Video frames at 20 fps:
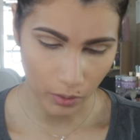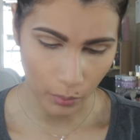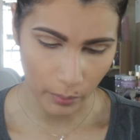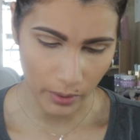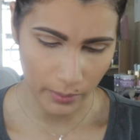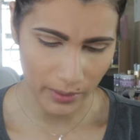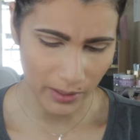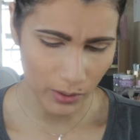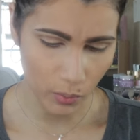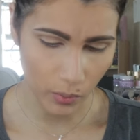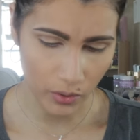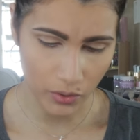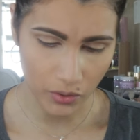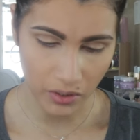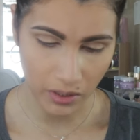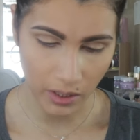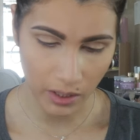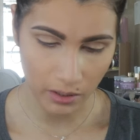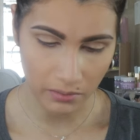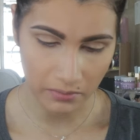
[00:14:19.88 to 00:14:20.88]
Oh, maybe I
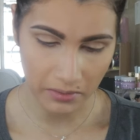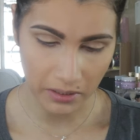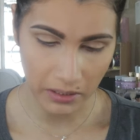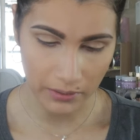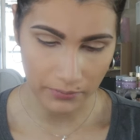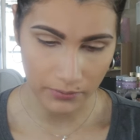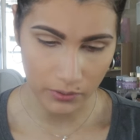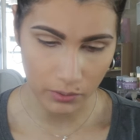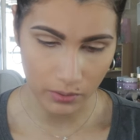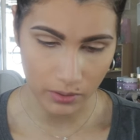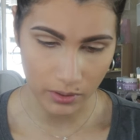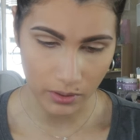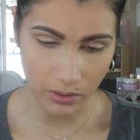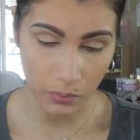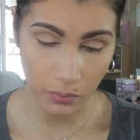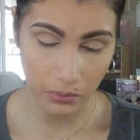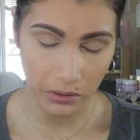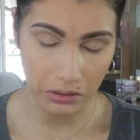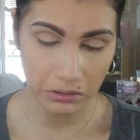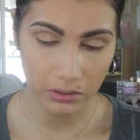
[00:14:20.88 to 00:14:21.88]
swatched it. I don't think I've used
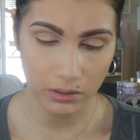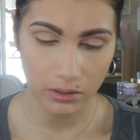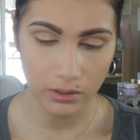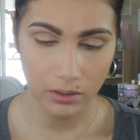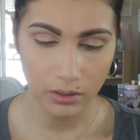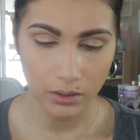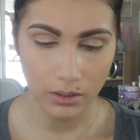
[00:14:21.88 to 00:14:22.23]
this one.